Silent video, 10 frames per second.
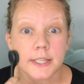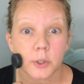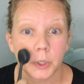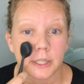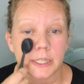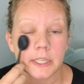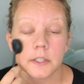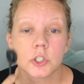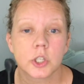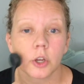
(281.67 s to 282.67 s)
quickly,
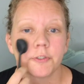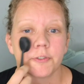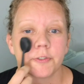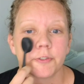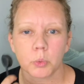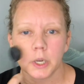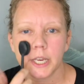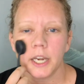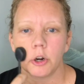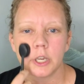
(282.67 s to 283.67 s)
so finish one
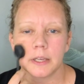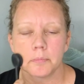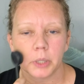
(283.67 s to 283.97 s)
area,